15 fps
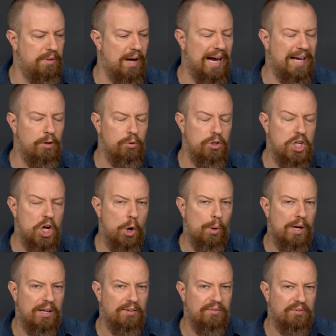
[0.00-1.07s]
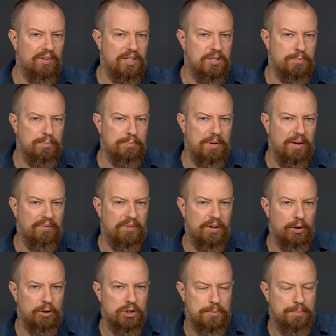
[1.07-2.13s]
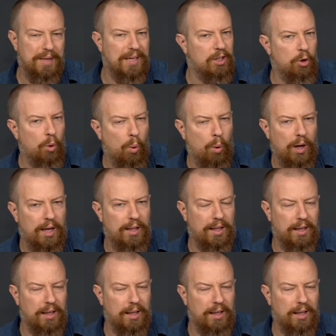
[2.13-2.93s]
I don't know if it's if they're just being coy,